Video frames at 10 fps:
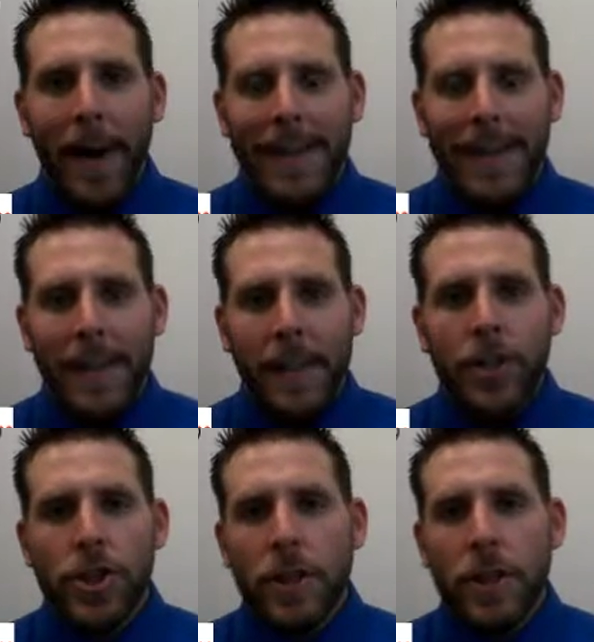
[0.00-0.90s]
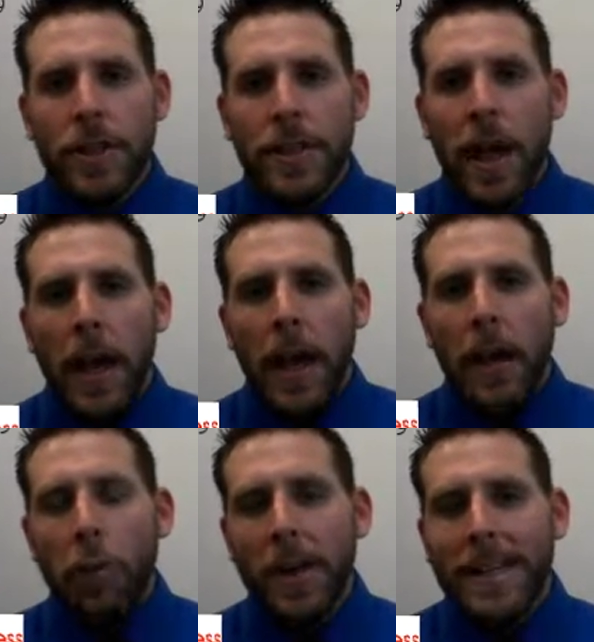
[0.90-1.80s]
bonding insurance
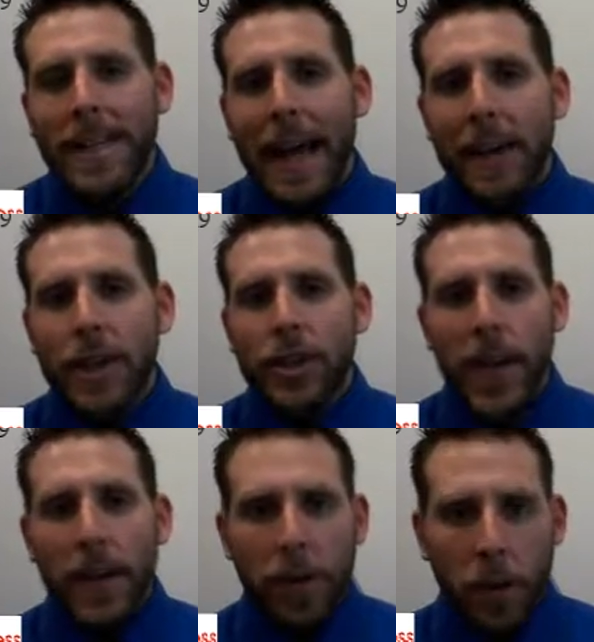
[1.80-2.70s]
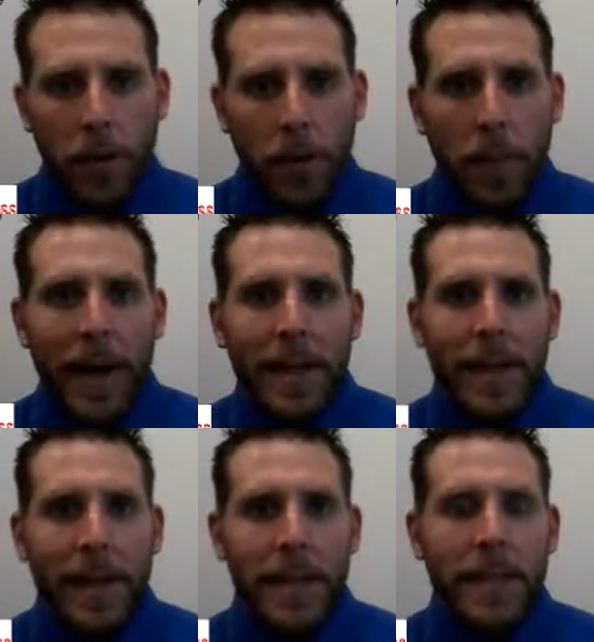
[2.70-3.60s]
and what exactly a janitorial bond
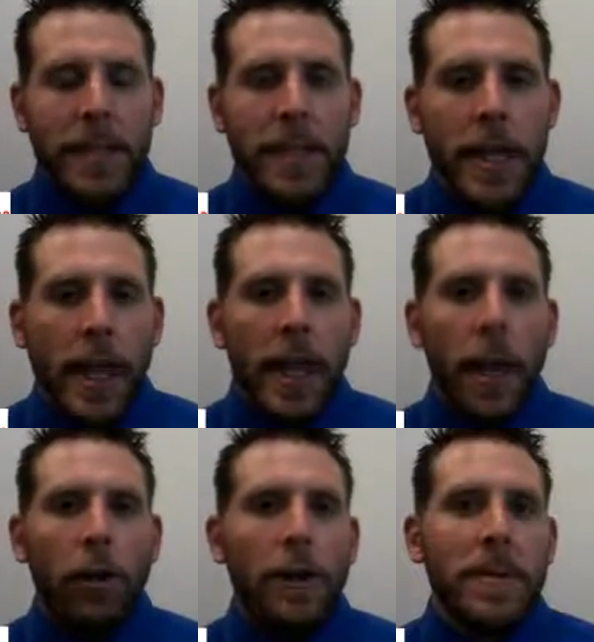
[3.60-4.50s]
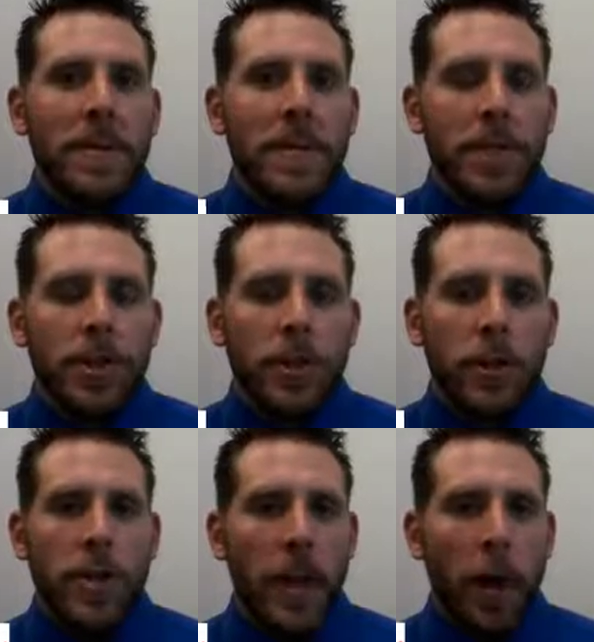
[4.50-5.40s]
is and how Elite Business
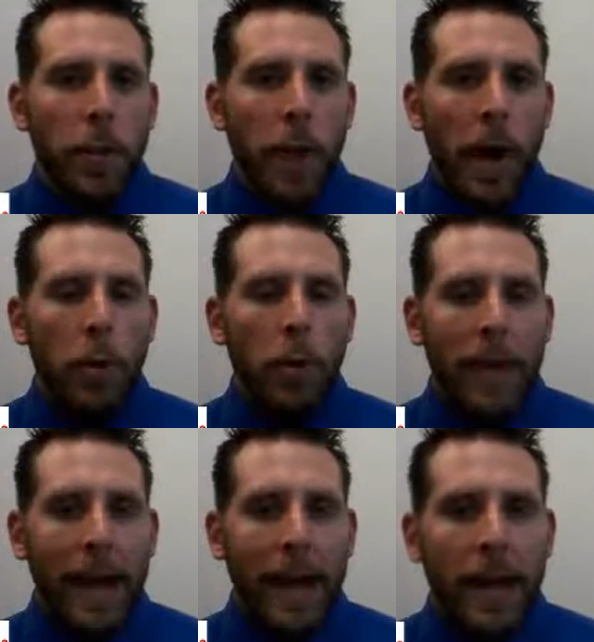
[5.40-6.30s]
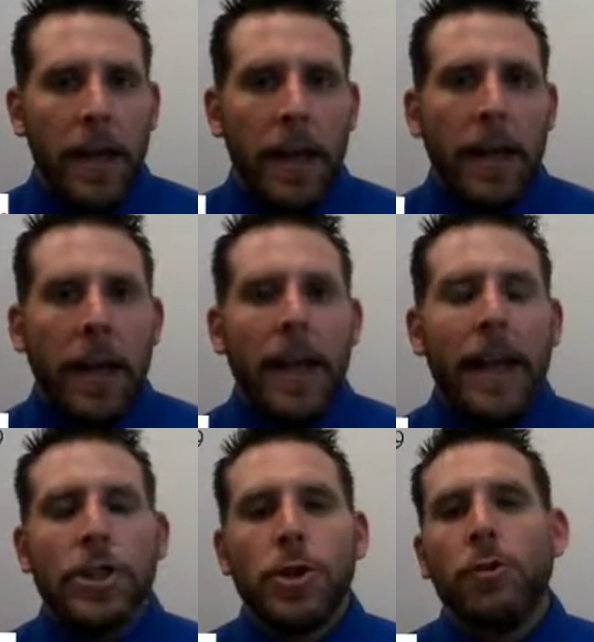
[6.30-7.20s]
Insurance can help you out with that and
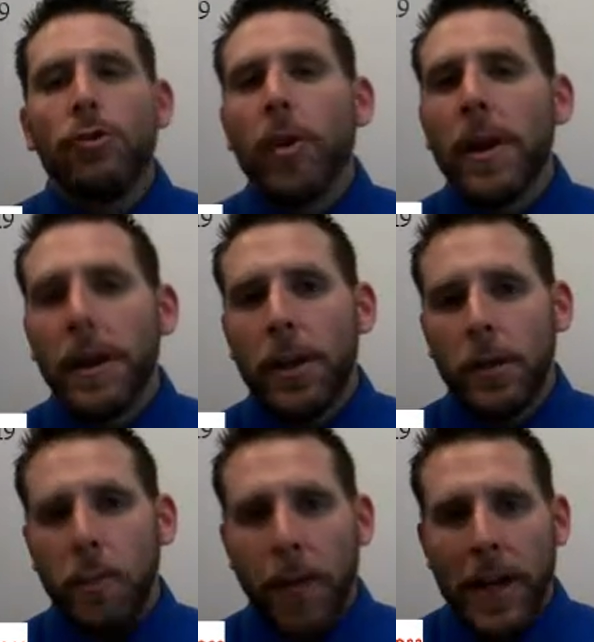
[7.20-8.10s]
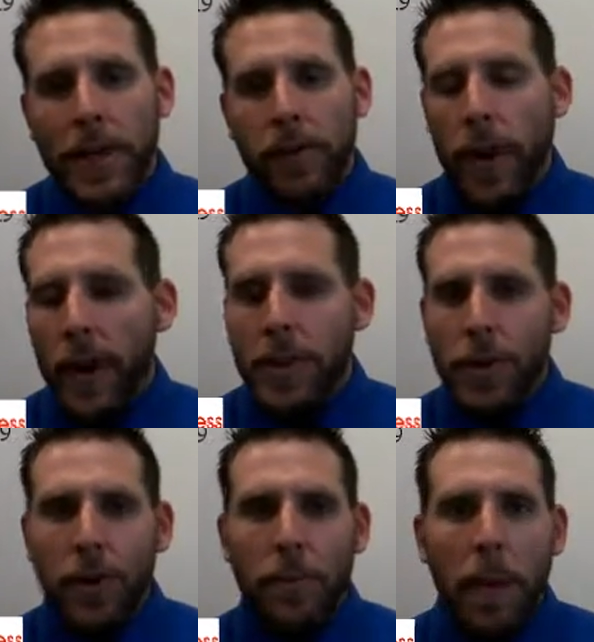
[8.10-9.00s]
get you a really good price for any
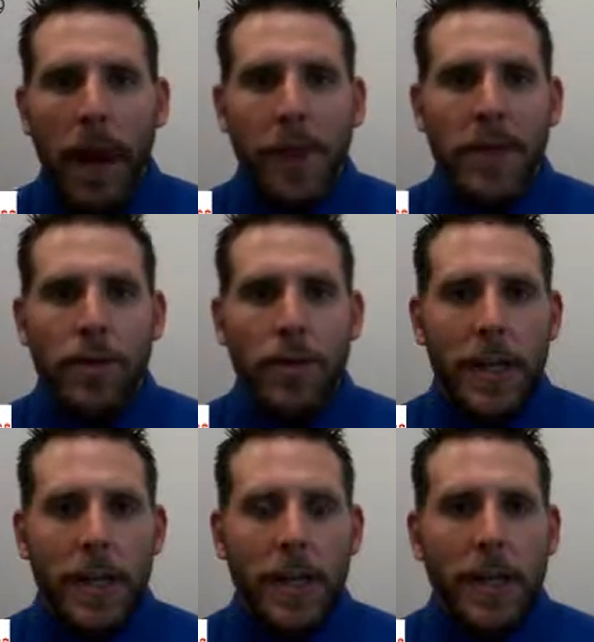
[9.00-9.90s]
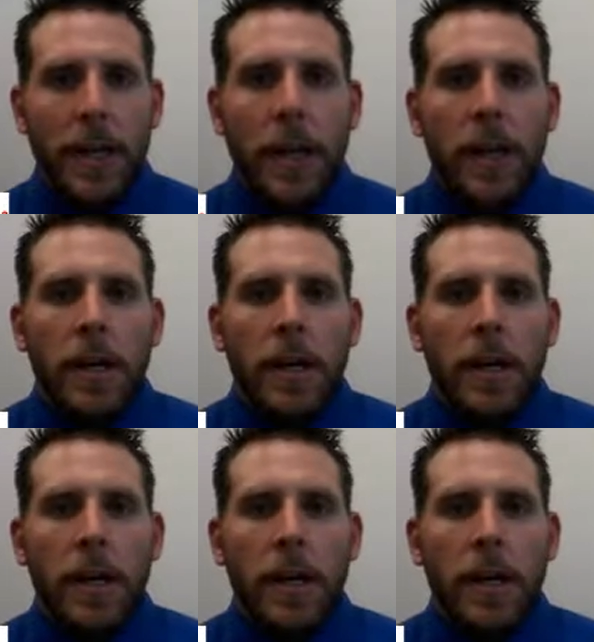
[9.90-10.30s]
sort of bond that you need.